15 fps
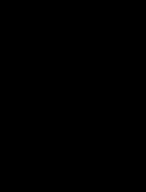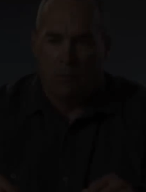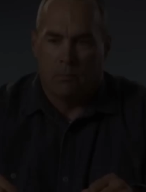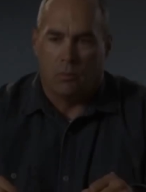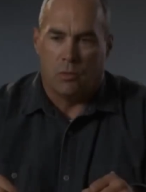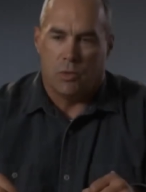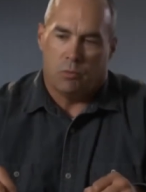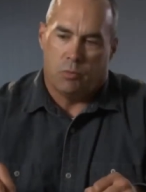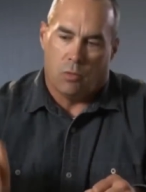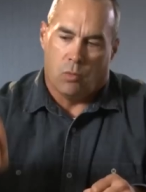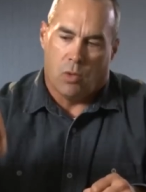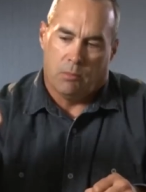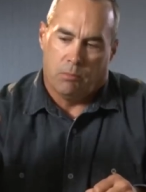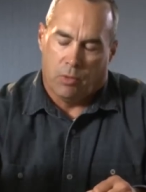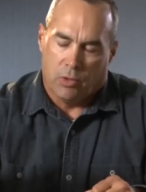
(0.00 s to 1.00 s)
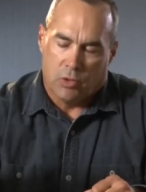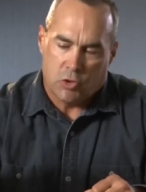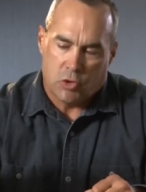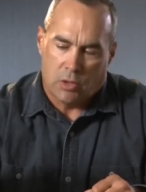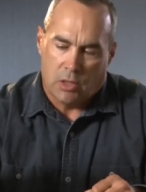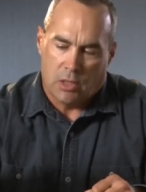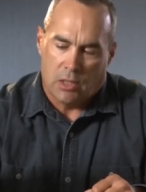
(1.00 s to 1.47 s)
But when you put one
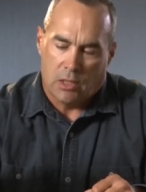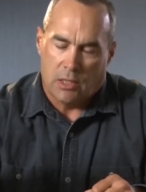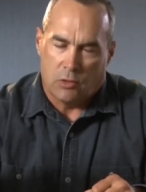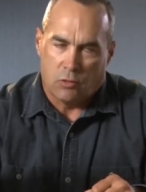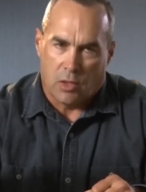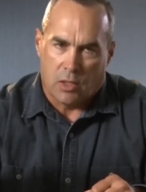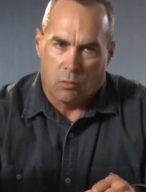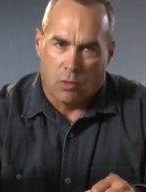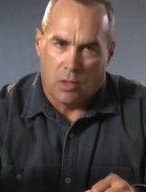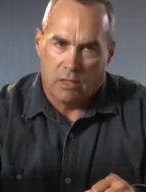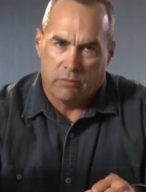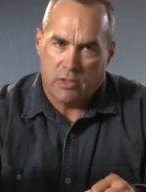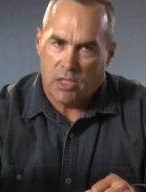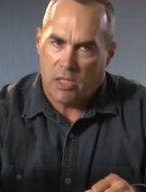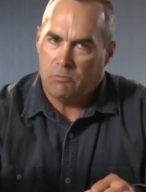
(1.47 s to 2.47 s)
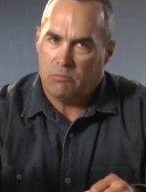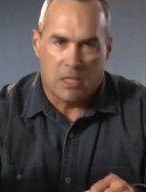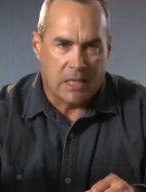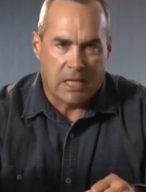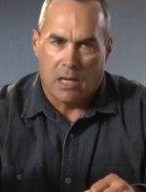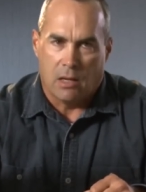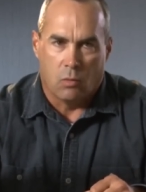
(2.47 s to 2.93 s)
person in, they try to run everything, you
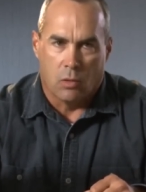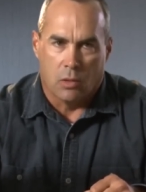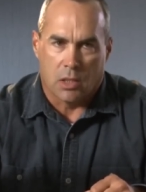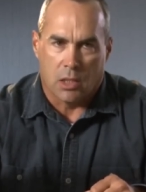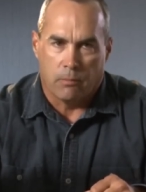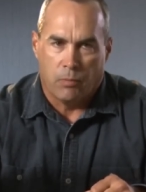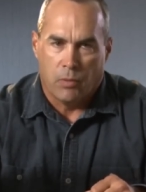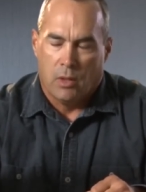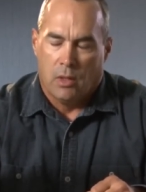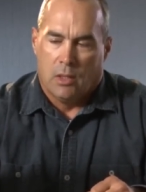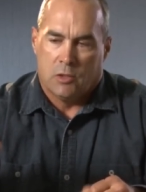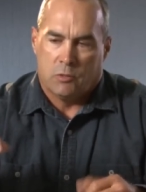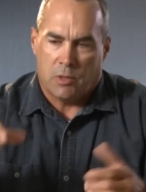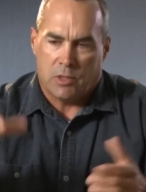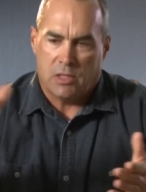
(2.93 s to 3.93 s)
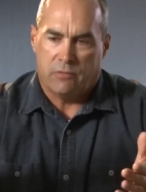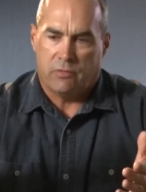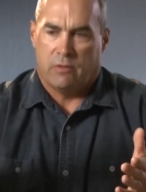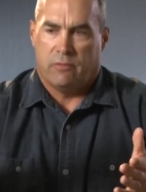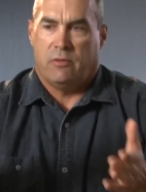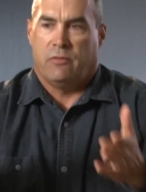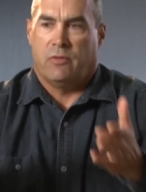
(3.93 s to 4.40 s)
can't work it. Especially
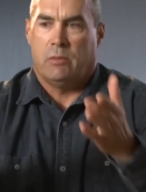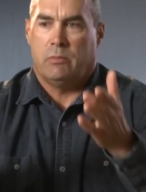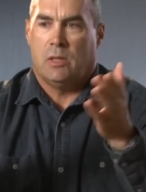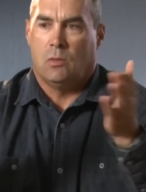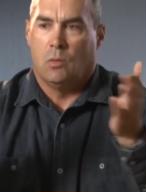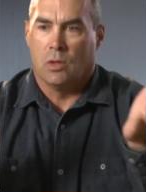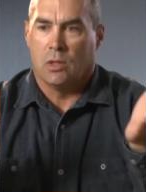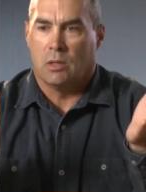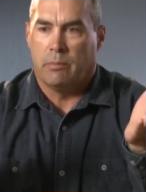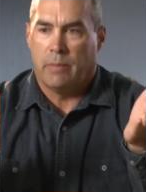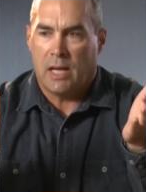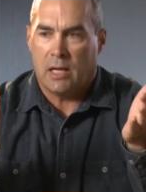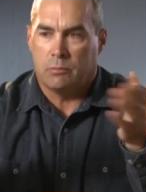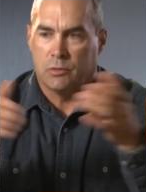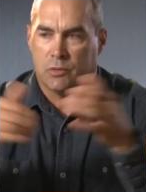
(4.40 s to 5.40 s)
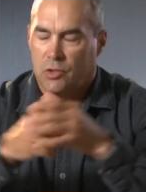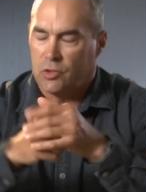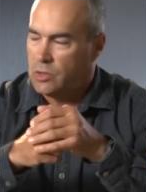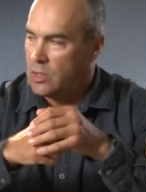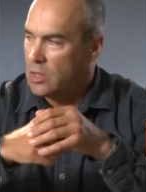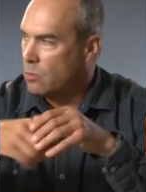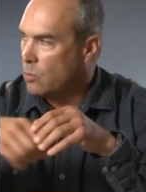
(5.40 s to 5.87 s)
if I'm working a battle
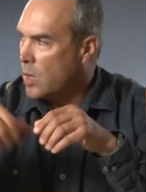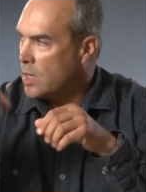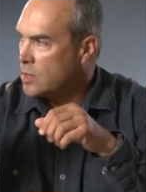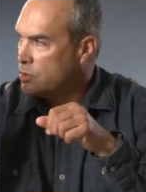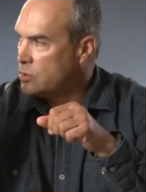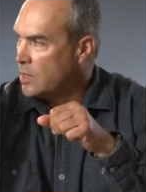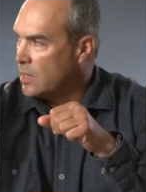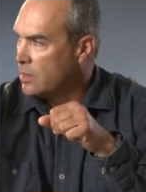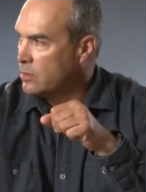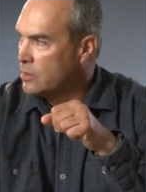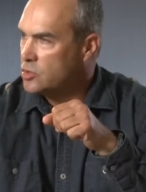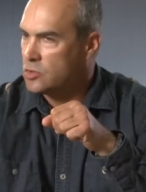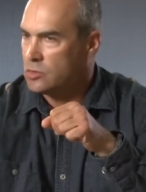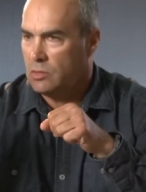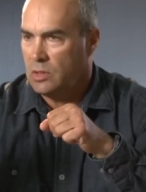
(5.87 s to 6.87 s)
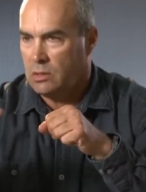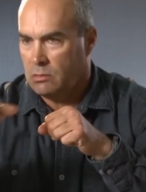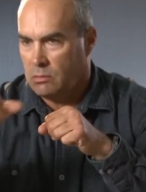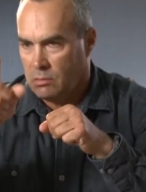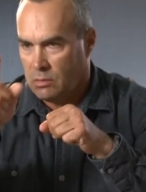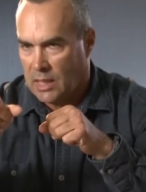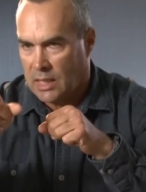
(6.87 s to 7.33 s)
position and I'm watching down this street,
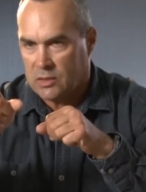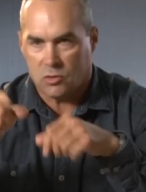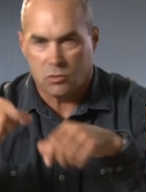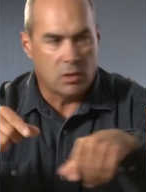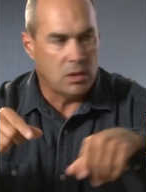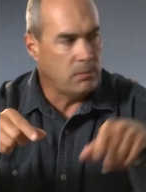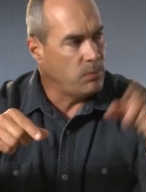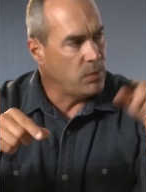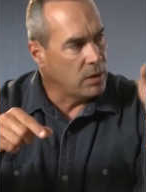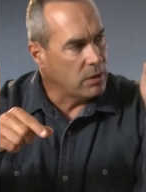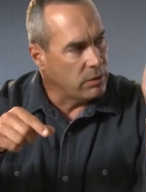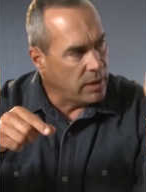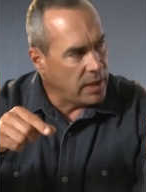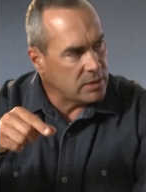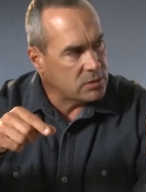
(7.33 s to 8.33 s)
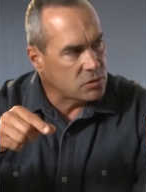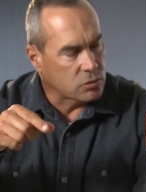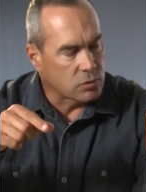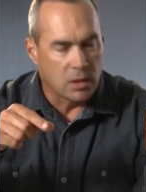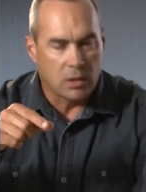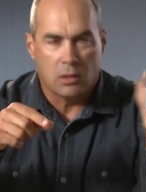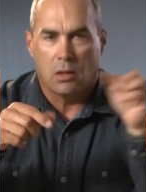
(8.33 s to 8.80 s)
and that
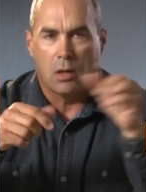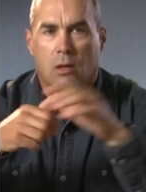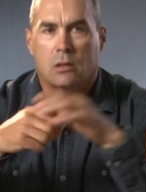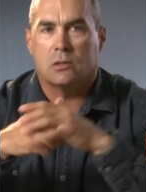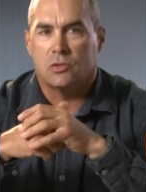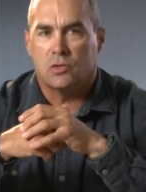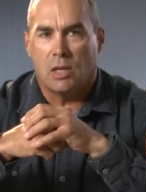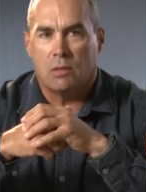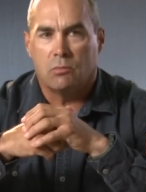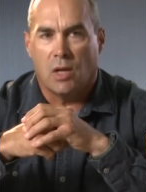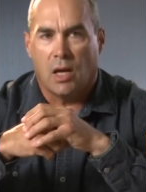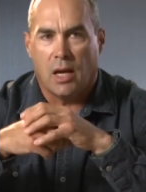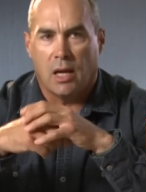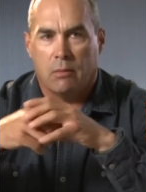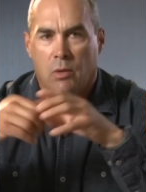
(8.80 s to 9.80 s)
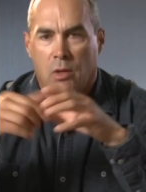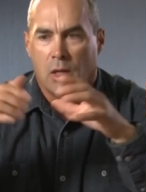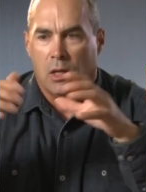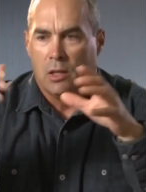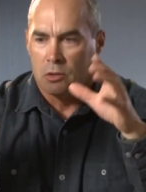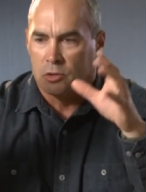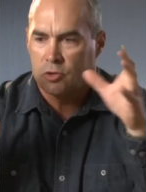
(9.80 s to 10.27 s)
street all at the same time,
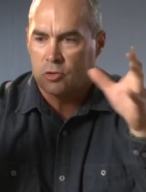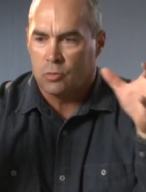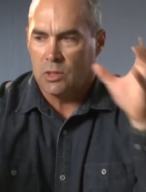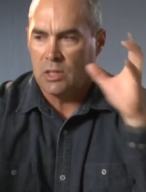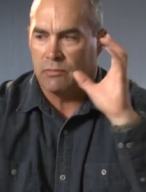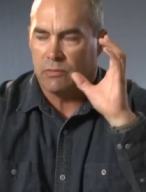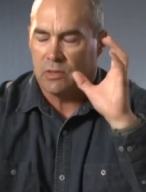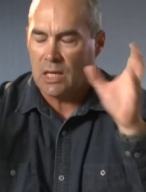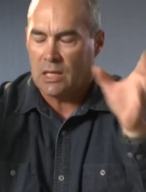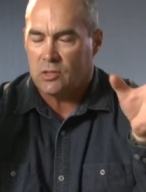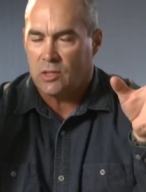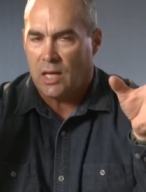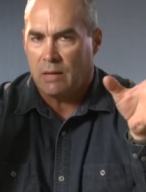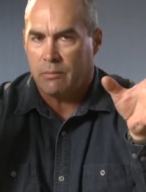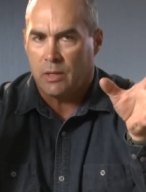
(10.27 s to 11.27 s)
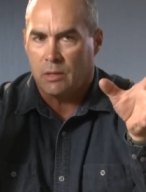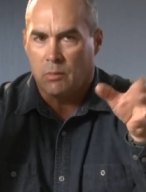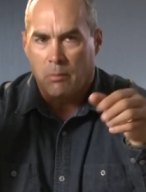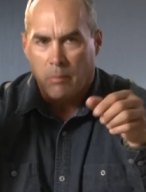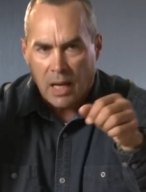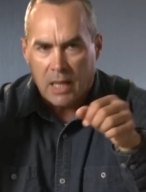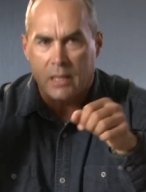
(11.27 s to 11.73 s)
there's three different things happening.
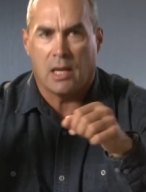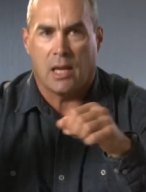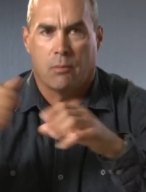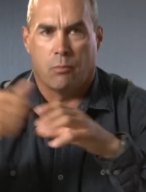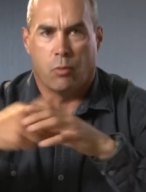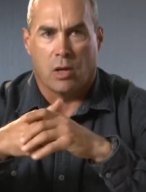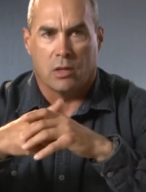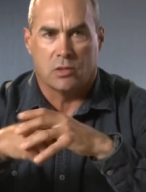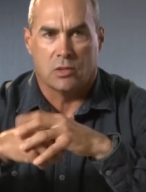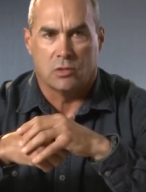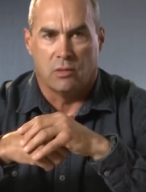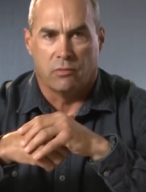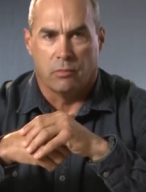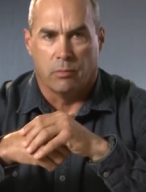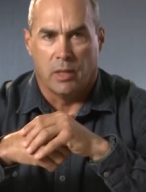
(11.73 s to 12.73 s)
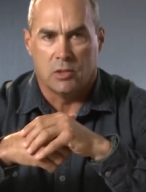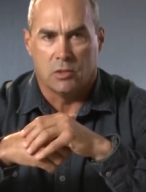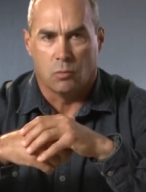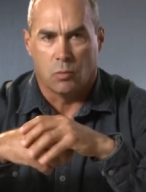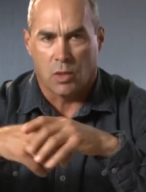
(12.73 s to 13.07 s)
My mind can't process the information.